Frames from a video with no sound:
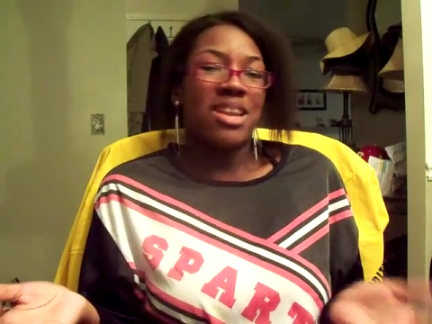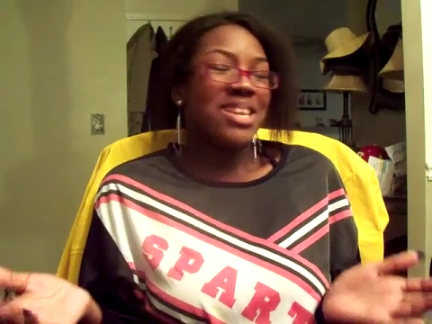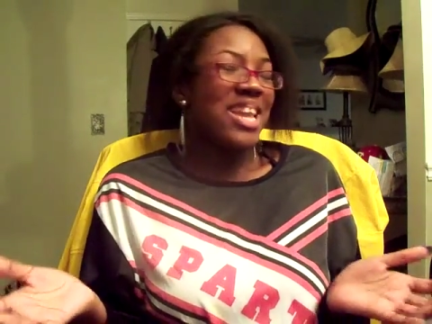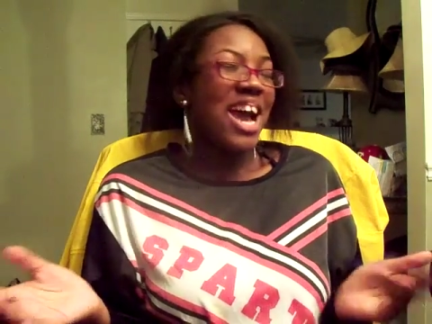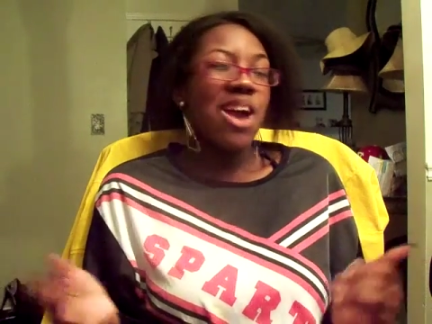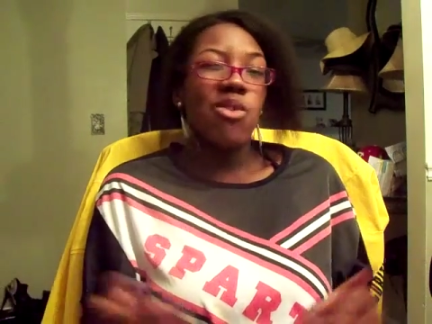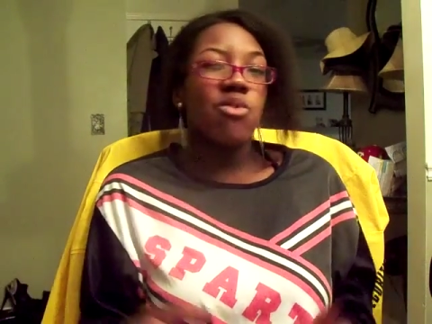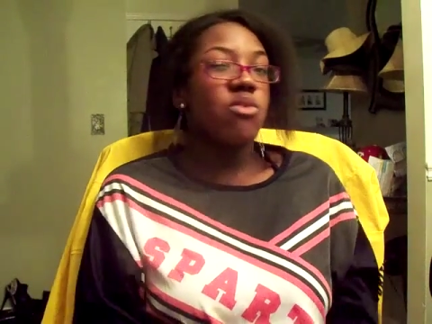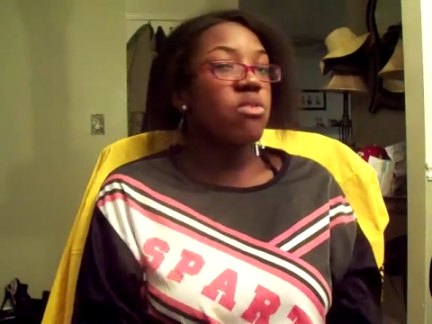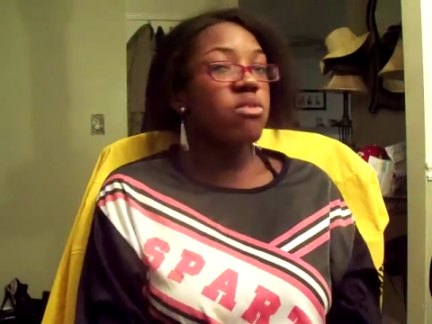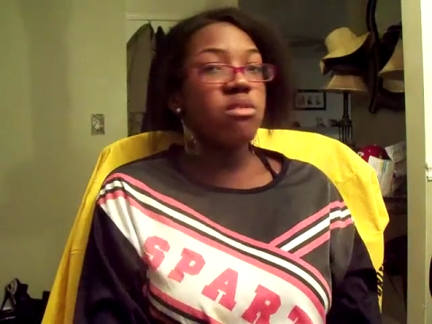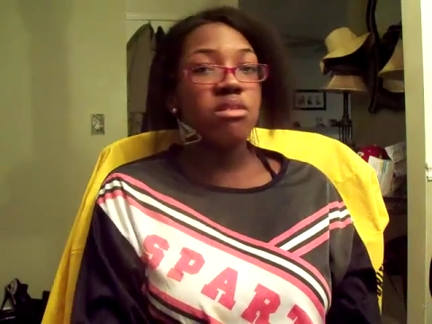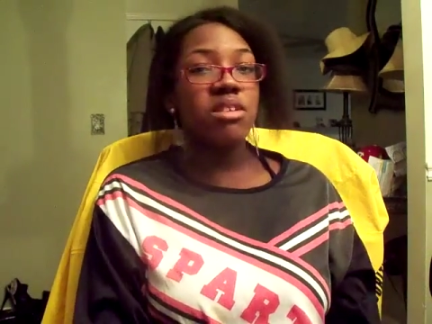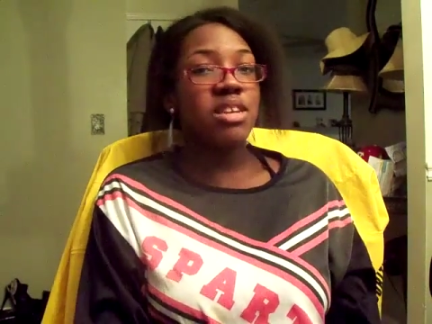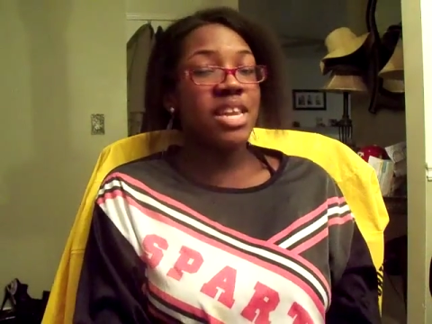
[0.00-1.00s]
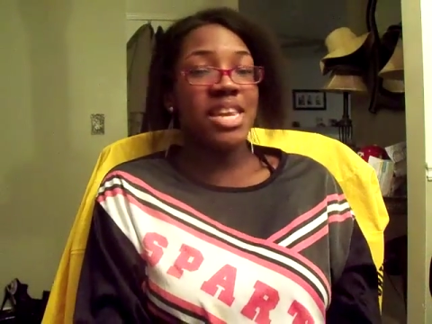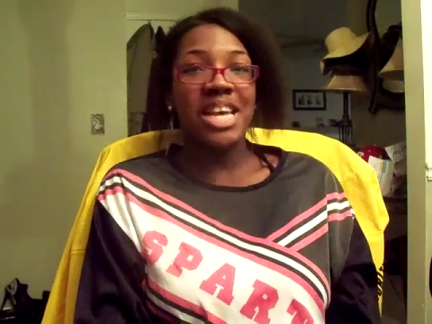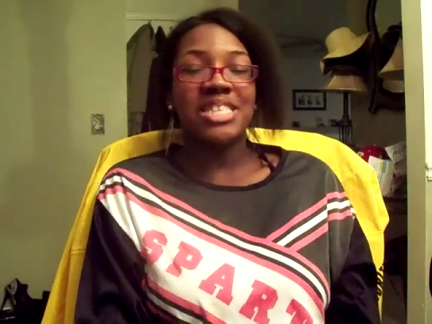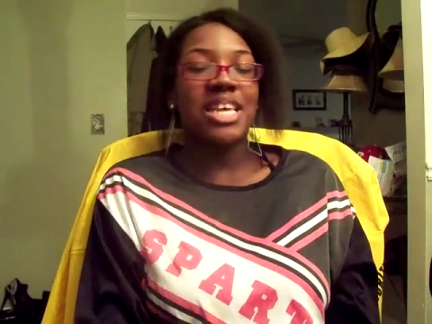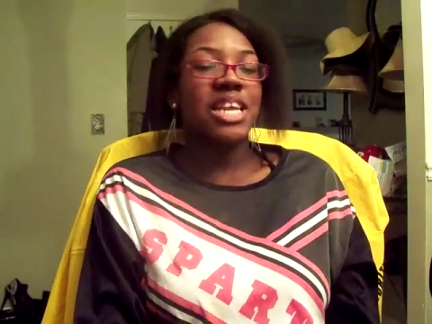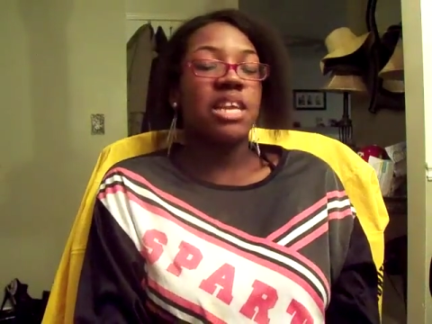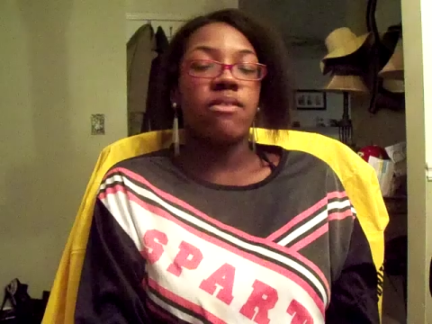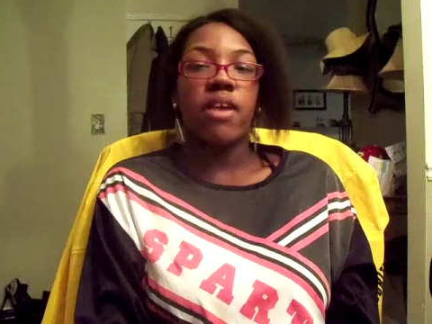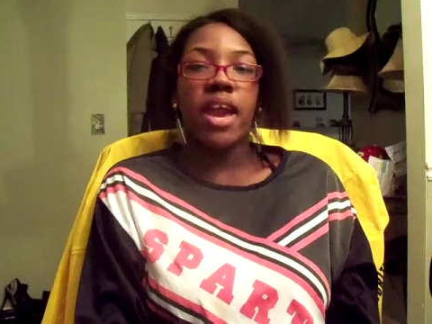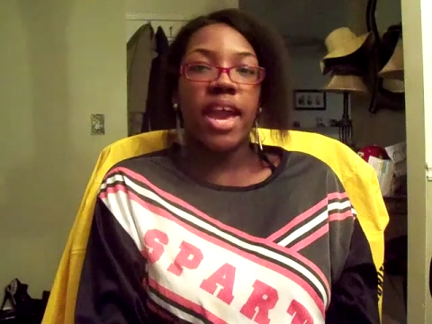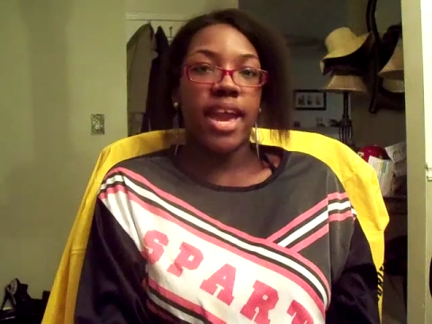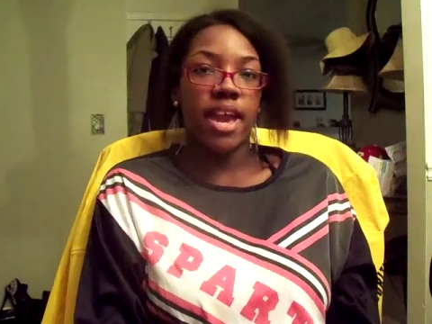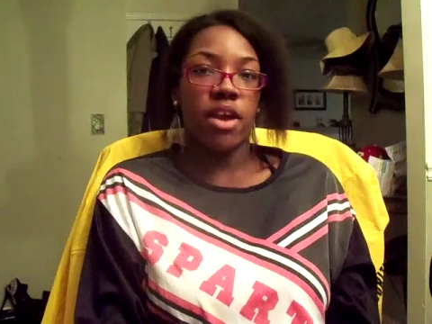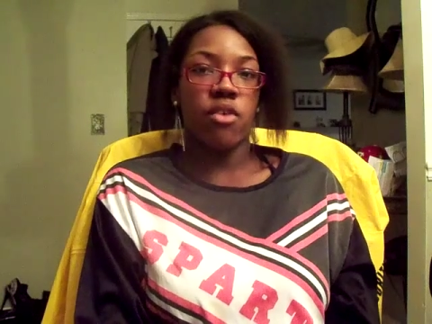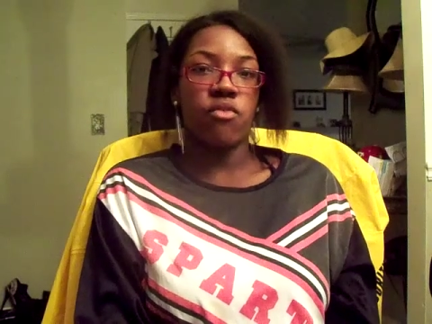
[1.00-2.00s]
Not that's not even
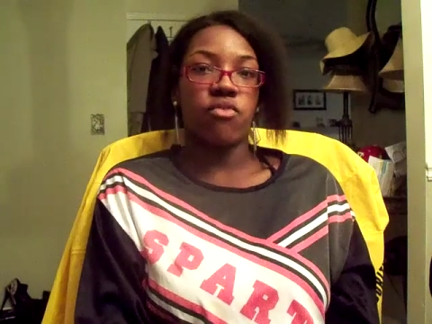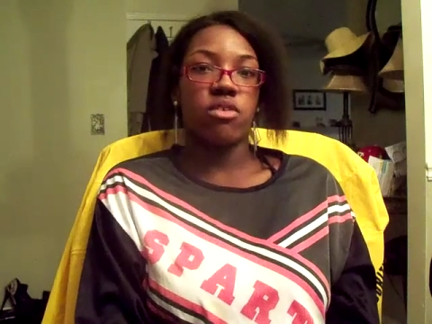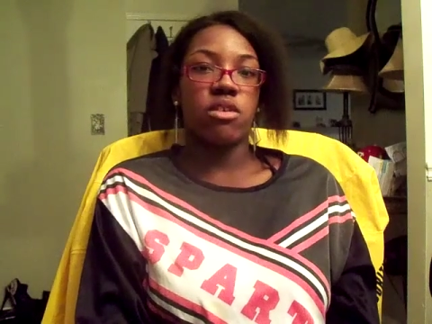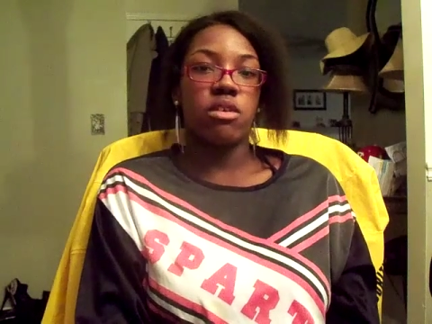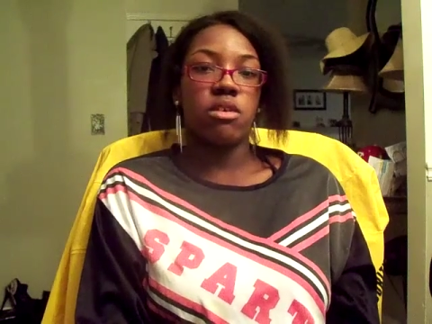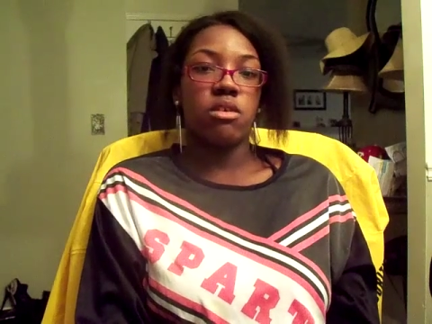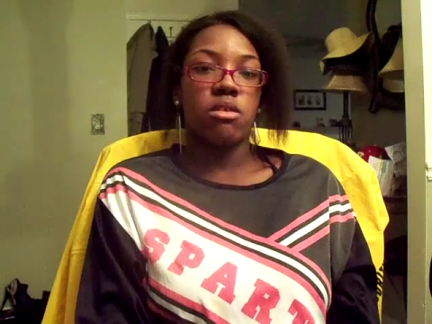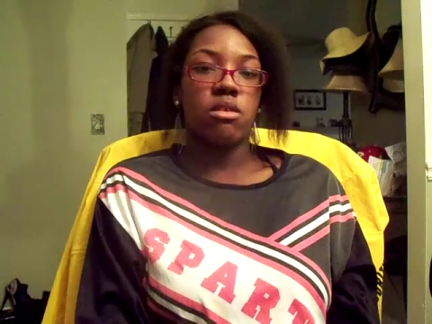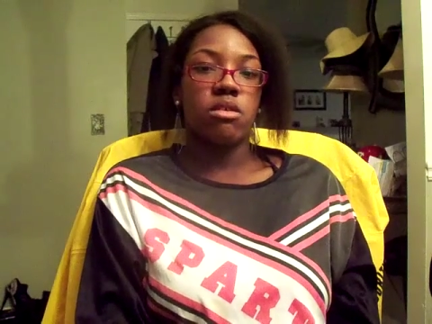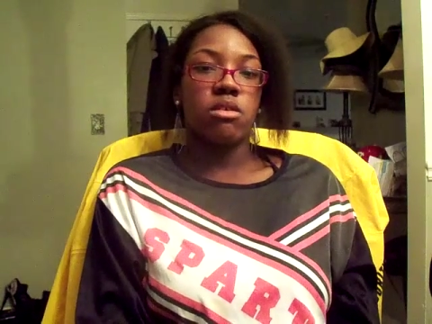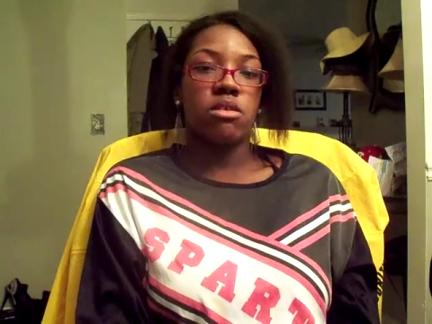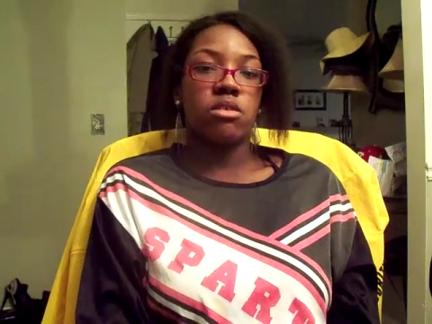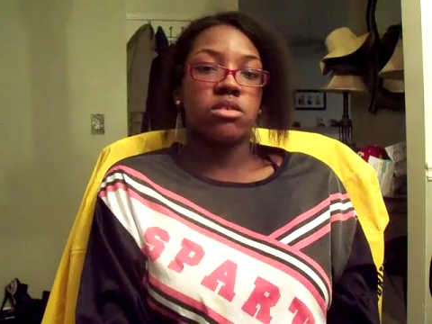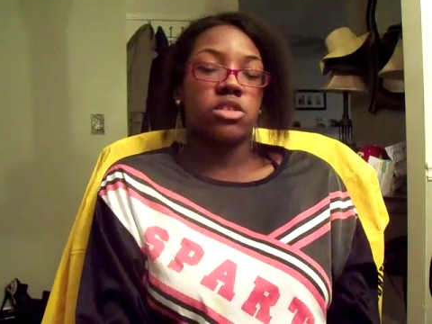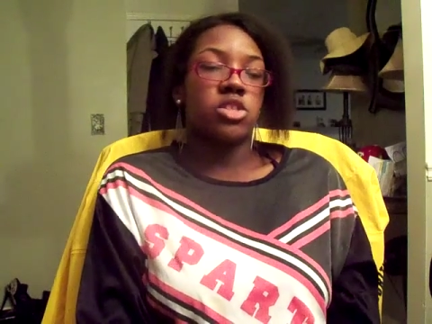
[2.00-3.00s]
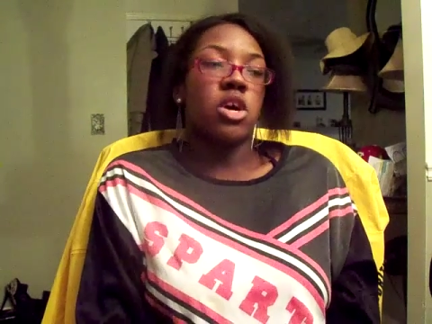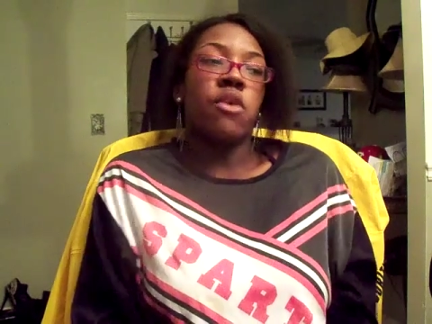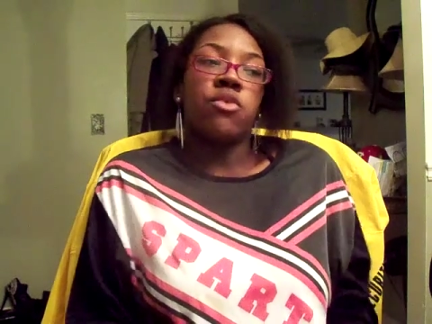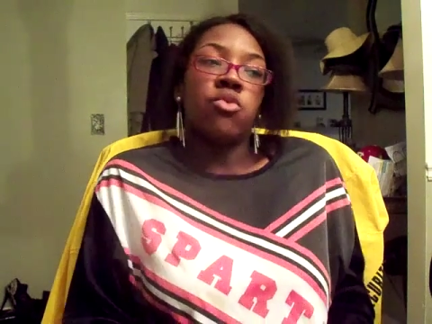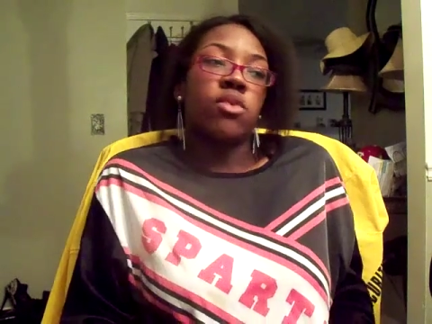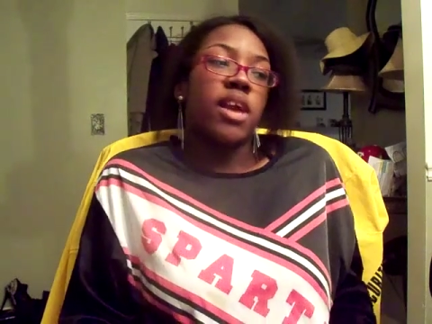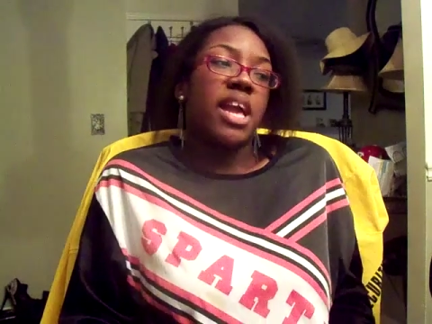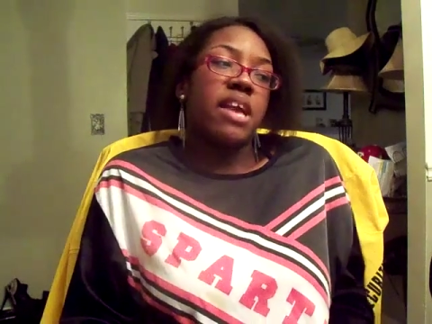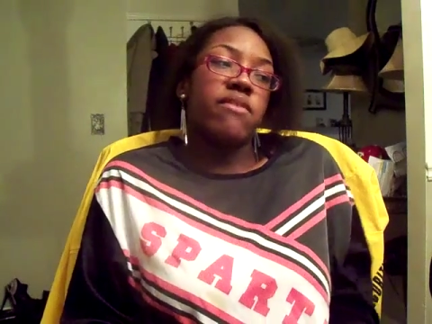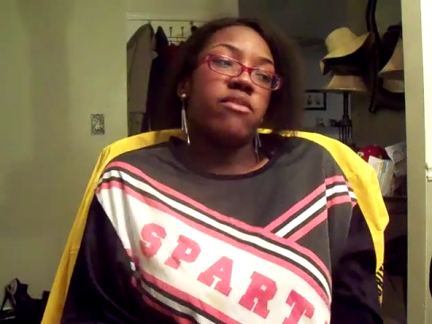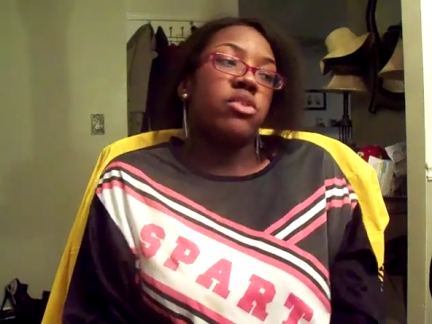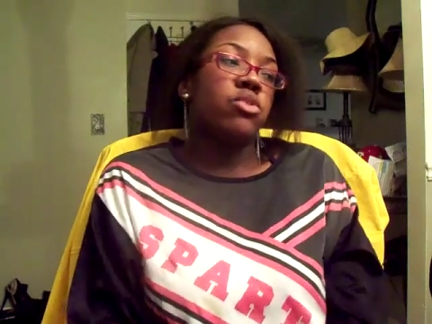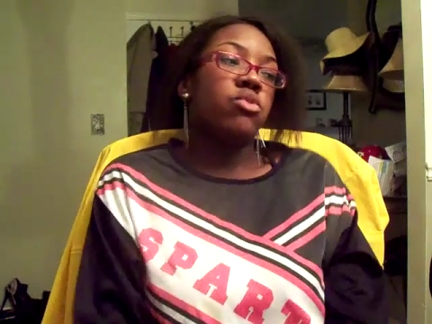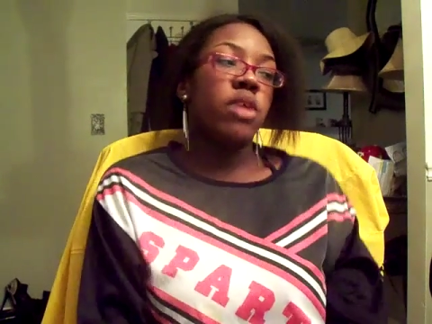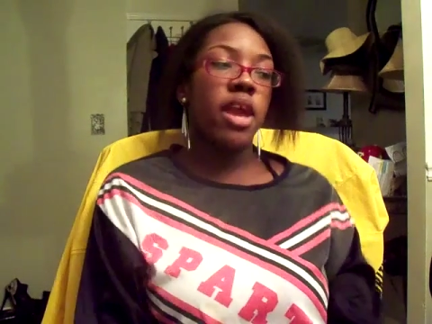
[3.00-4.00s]
half. So you can't
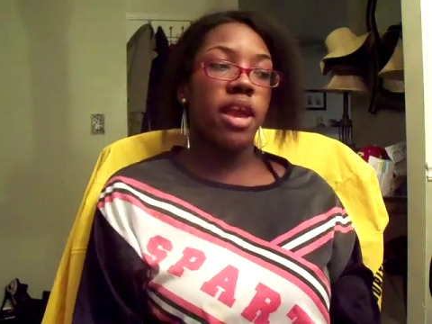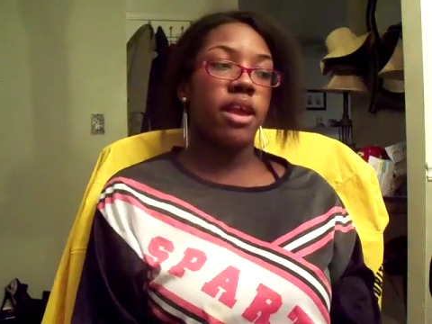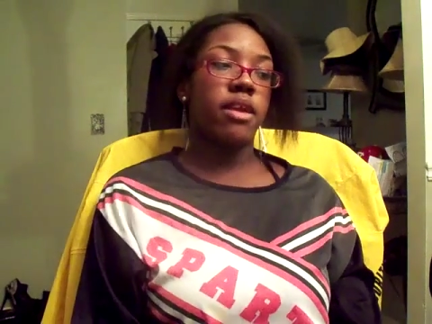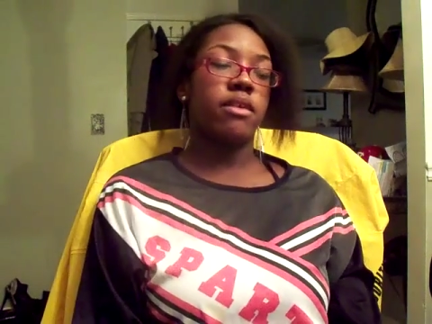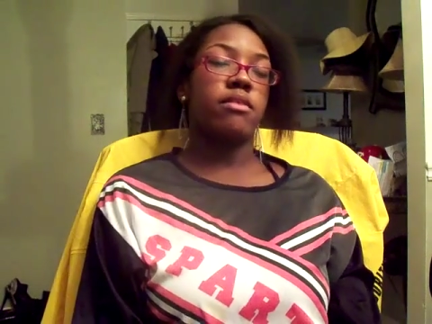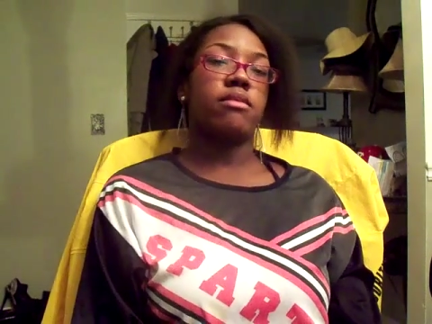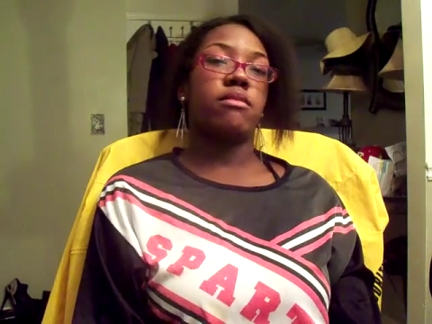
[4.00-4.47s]
even do that.